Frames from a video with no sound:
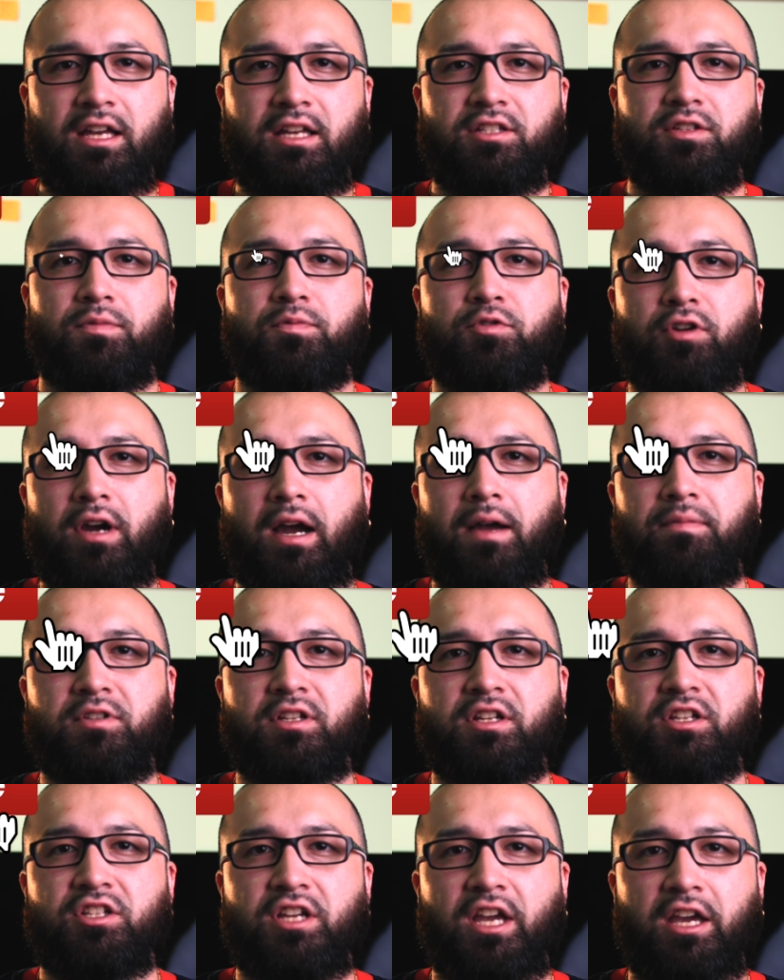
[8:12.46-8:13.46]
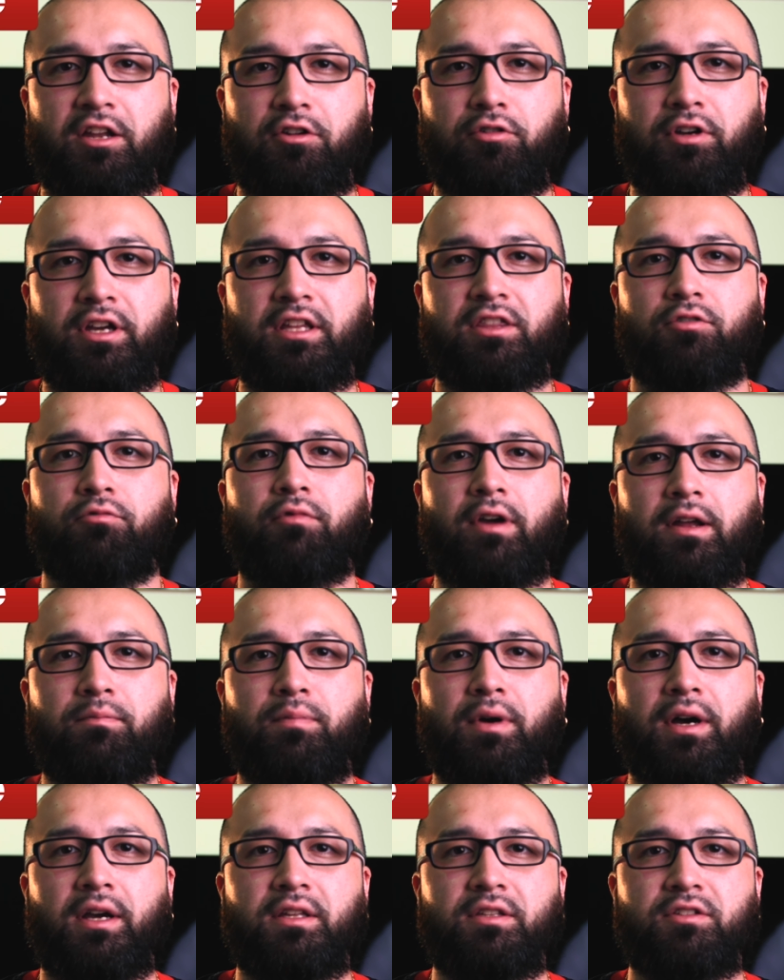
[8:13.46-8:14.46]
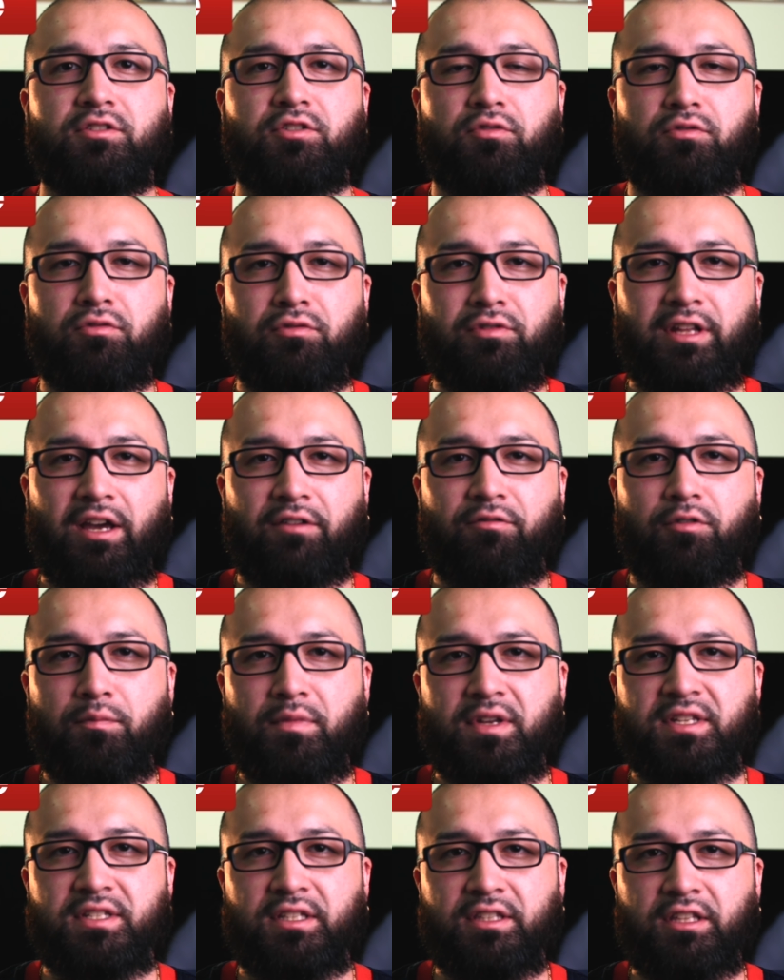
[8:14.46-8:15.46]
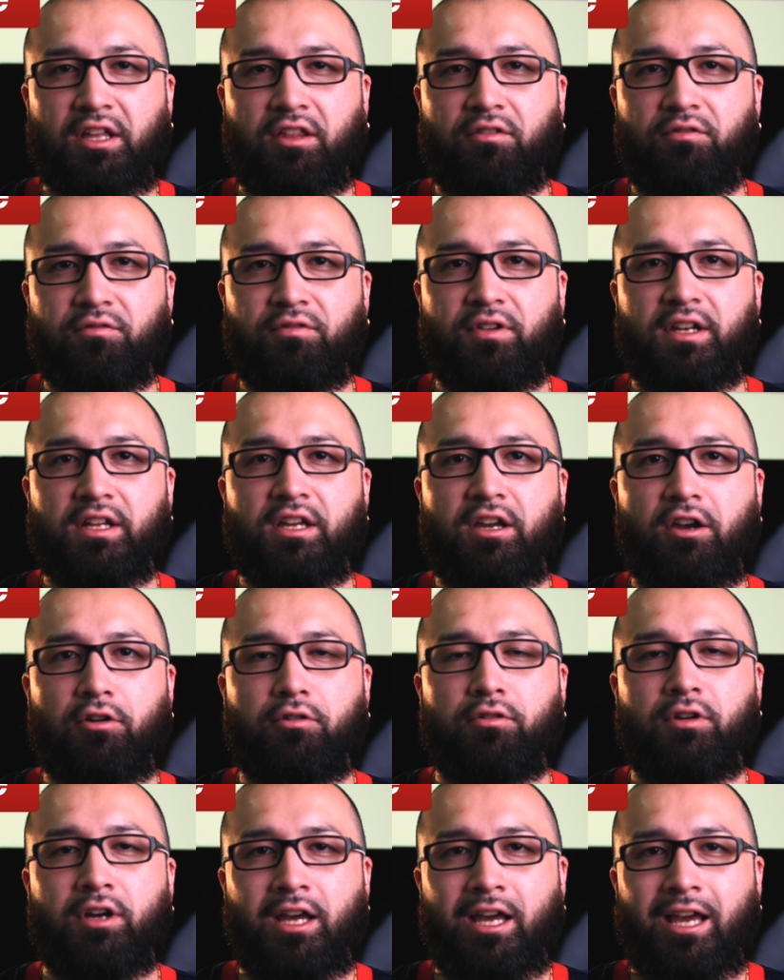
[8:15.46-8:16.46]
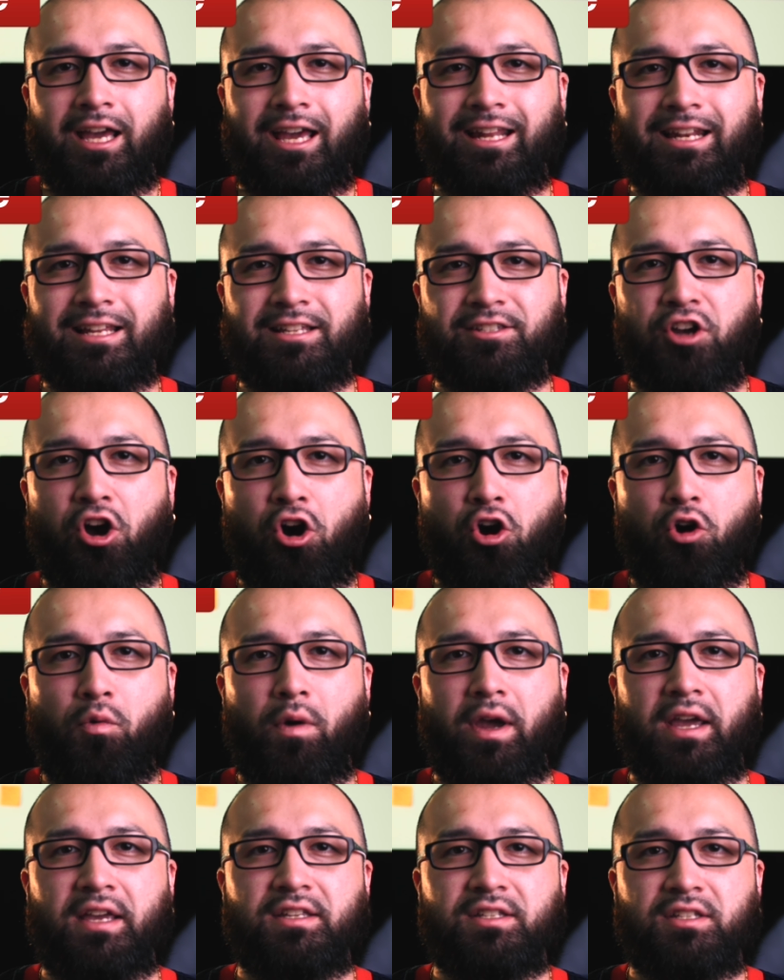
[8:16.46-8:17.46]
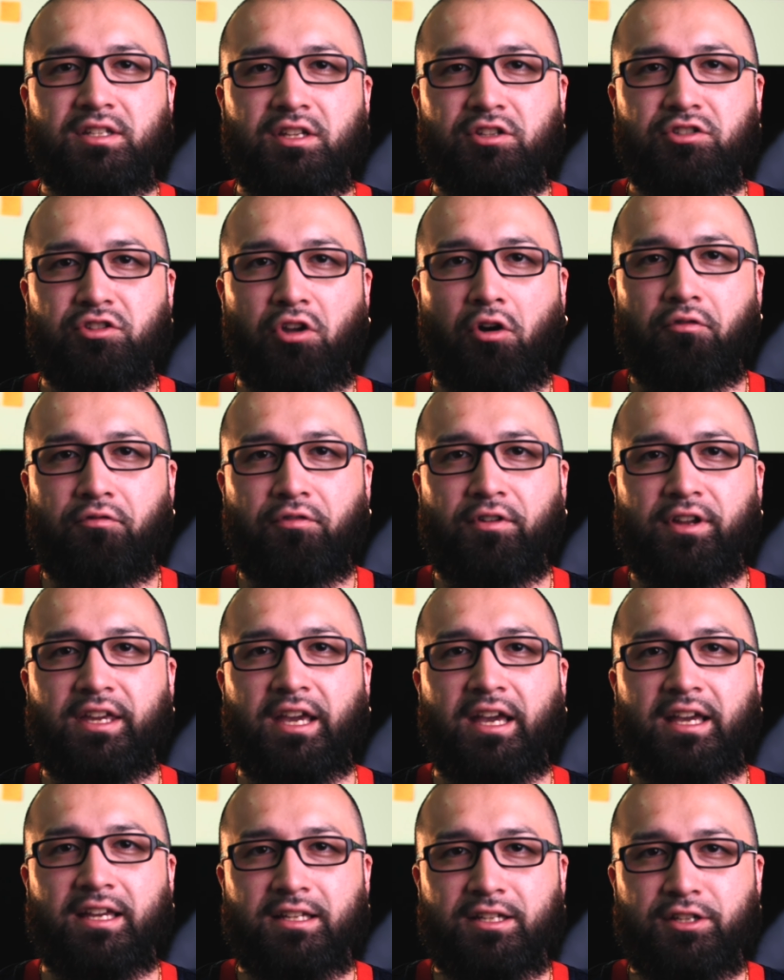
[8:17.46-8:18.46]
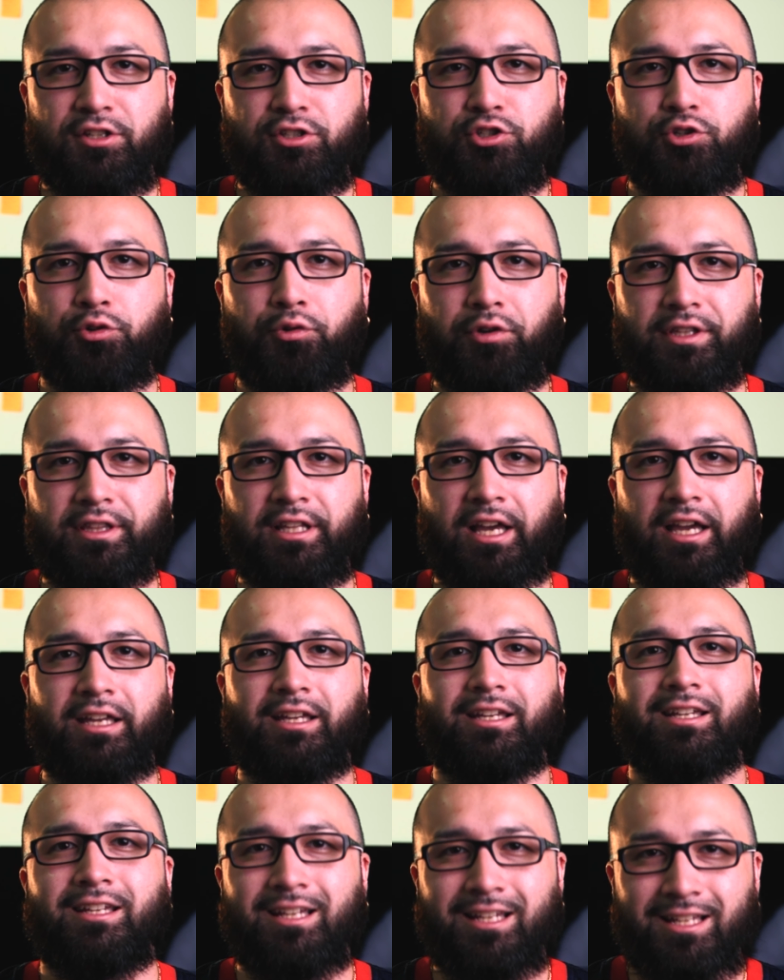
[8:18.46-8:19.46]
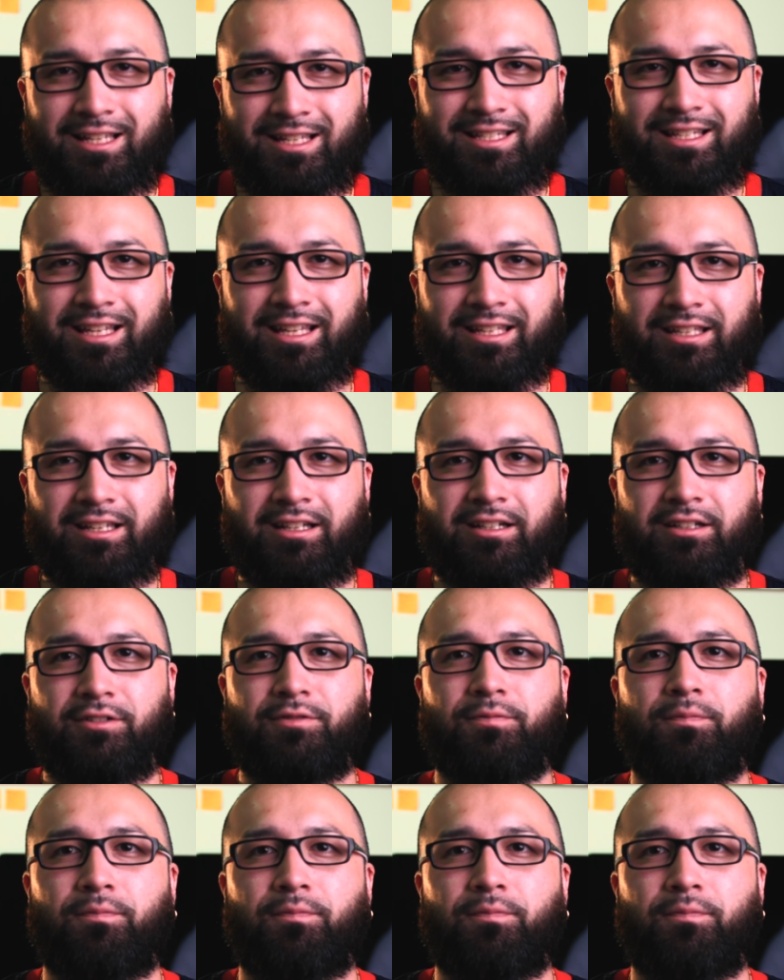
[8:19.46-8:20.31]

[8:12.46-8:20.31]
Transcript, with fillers: Subscribe to the channel, hit the red button so you never miss another video. And as always, don't forget to ignite. See ya.